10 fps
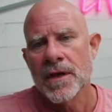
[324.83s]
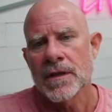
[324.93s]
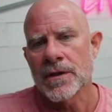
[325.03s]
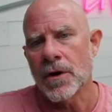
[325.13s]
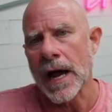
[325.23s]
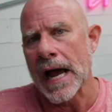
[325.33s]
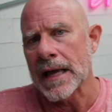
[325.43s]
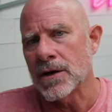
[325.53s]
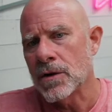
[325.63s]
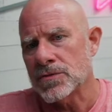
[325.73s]
you know
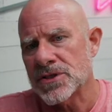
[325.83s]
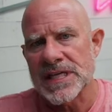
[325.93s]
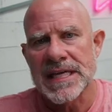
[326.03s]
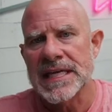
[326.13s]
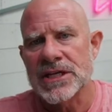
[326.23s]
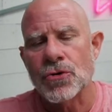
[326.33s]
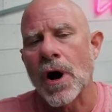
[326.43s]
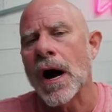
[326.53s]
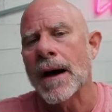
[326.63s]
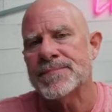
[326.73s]
you know CD
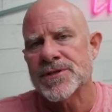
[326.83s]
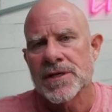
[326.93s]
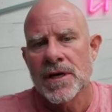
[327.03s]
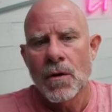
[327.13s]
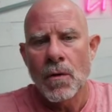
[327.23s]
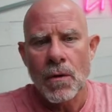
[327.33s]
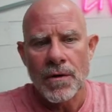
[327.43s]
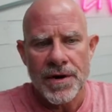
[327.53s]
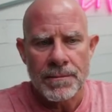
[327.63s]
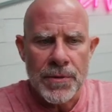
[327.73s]
drops or
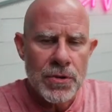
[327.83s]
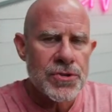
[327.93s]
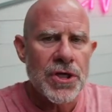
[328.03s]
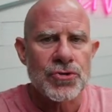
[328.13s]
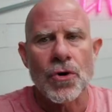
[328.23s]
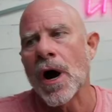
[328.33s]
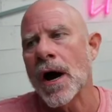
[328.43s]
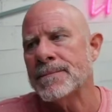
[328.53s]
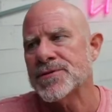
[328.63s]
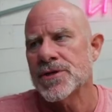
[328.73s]
their music
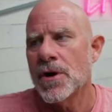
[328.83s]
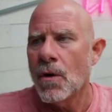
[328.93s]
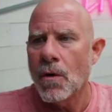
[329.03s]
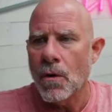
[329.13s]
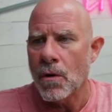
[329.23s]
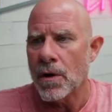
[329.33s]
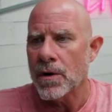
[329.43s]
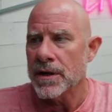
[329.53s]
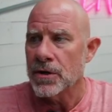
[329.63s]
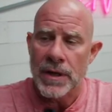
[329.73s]
drops
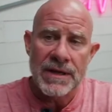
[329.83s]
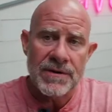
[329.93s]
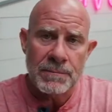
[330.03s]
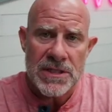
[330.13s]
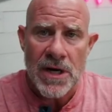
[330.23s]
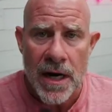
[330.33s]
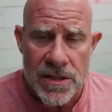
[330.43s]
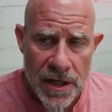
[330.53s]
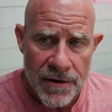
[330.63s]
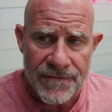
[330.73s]
or you know even
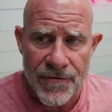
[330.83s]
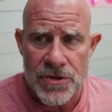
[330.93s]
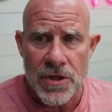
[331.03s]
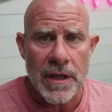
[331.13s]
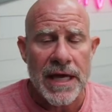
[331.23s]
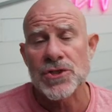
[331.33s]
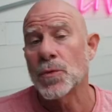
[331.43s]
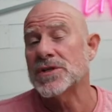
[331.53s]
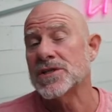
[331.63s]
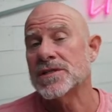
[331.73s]
Madonna's and her first collection,
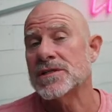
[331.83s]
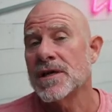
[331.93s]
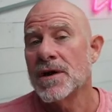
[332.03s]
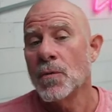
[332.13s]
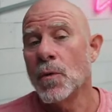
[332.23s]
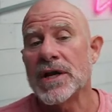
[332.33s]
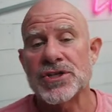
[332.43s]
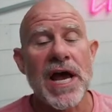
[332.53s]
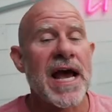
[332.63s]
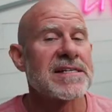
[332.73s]
which is which
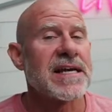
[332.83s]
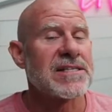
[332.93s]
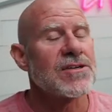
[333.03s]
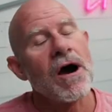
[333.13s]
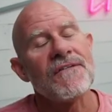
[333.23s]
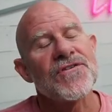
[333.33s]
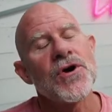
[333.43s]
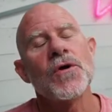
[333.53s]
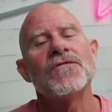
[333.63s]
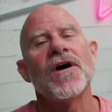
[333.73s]
as I saw a
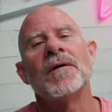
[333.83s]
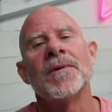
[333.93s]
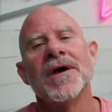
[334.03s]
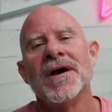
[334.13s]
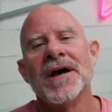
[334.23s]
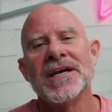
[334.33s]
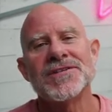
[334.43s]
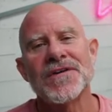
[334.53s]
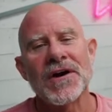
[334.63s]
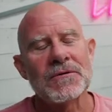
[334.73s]
few of them is
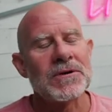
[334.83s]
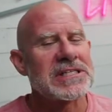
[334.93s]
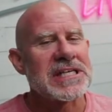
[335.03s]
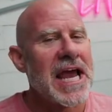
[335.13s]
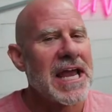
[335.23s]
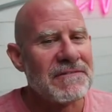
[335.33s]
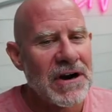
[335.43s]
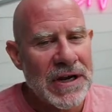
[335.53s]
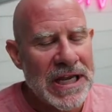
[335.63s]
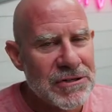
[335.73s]
very risque and
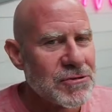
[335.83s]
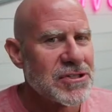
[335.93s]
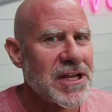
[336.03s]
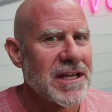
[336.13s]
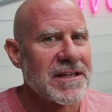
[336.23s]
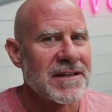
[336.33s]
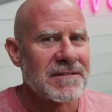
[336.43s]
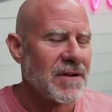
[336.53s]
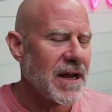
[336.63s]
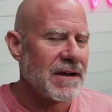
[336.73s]
very interesting.
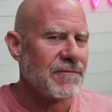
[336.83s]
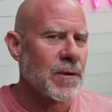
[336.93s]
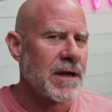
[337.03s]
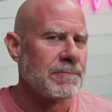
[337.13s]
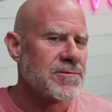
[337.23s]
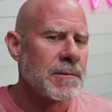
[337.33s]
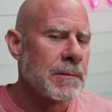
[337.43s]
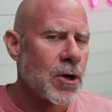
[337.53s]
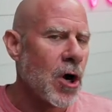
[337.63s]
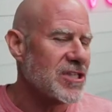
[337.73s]
Uh, if we, if some
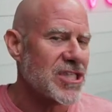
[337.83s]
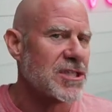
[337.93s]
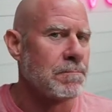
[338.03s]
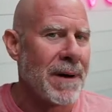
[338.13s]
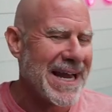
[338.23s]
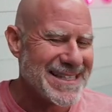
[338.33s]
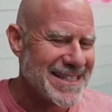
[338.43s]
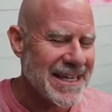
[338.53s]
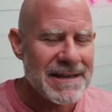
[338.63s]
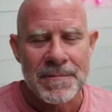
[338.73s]
people call it
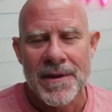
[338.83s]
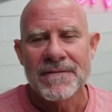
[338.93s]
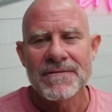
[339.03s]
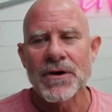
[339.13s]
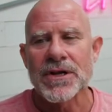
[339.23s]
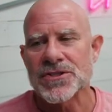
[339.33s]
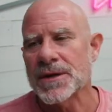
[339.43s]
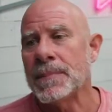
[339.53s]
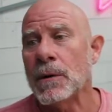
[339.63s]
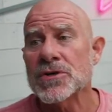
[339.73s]
spicy, very interesting.
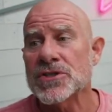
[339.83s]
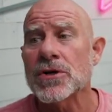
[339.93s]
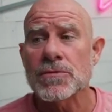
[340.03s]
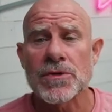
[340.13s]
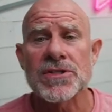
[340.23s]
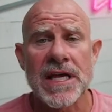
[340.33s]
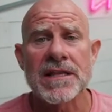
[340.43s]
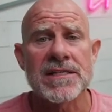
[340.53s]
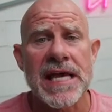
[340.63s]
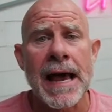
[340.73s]
But we're so, we're seeing
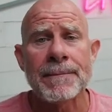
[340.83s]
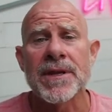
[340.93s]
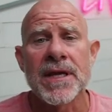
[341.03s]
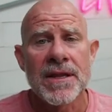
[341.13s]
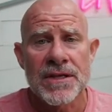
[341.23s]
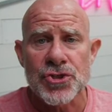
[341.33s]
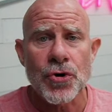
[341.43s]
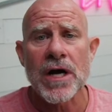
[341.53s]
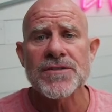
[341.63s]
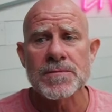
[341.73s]
this happen. These
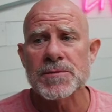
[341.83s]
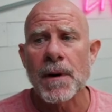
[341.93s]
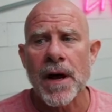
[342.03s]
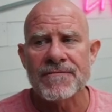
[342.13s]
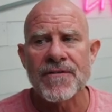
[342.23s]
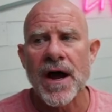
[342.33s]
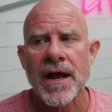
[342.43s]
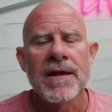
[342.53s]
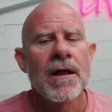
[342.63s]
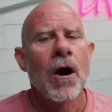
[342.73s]
trials from Spotify
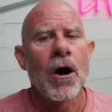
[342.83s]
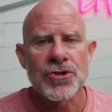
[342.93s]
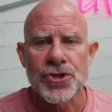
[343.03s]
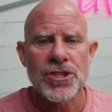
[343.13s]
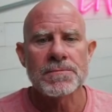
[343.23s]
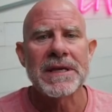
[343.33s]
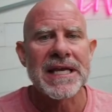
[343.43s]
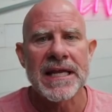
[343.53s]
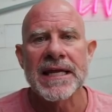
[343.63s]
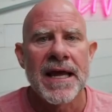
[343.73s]
are just the
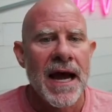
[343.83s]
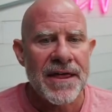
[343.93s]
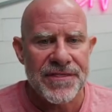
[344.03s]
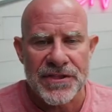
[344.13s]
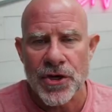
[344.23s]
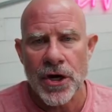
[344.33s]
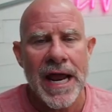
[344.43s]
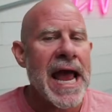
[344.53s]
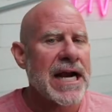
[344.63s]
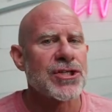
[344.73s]
beginning. I think they're going
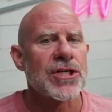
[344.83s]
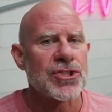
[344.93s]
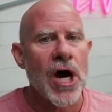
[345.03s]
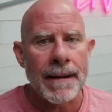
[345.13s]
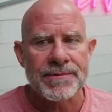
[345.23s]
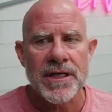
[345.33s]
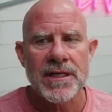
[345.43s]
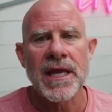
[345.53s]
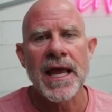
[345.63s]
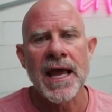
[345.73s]
to actually adopt
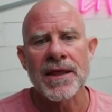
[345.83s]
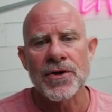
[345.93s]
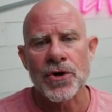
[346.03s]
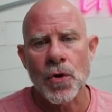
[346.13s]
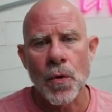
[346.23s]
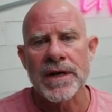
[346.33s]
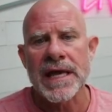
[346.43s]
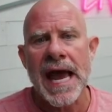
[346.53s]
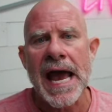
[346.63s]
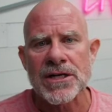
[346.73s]
it and they're going
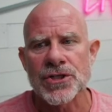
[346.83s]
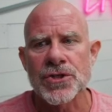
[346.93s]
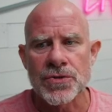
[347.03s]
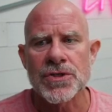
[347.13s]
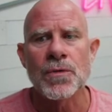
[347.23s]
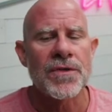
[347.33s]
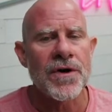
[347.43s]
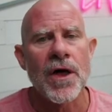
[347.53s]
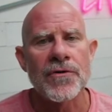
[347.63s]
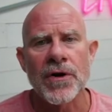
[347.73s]
to actually use it with
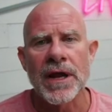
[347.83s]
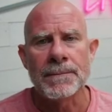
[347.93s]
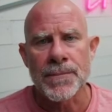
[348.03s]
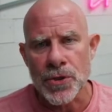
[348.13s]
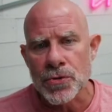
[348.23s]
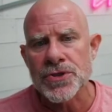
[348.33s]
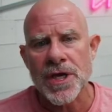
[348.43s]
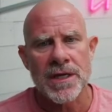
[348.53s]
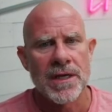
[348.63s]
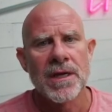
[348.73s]
other
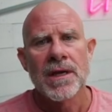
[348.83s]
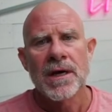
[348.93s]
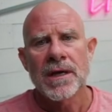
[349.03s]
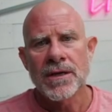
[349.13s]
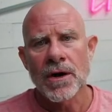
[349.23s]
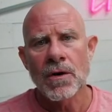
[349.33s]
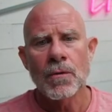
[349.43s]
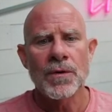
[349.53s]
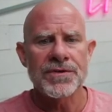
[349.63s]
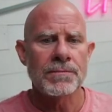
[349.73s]
music you know,
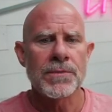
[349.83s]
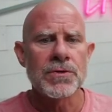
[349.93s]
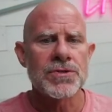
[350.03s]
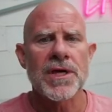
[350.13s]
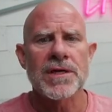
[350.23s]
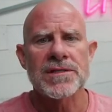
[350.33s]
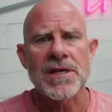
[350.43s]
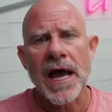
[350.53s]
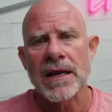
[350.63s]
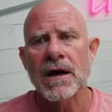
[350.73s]
with their music
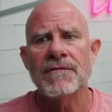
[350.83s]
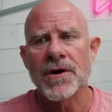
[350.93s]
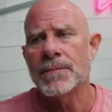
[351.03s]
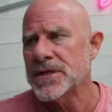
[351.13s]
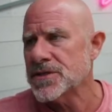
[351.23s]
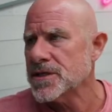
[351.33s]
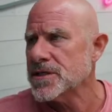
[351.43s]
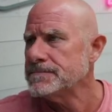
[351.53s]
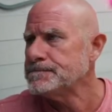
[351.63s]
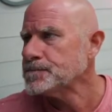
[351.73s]
side of their business.
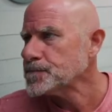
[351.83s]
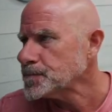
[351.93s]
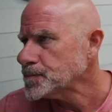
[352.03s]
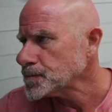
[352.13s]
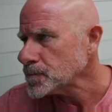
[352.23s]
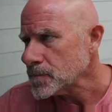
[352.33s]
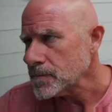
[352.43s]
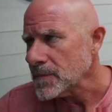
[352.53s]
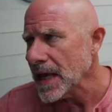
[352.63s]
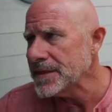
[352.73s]

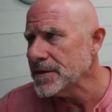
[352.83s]
And the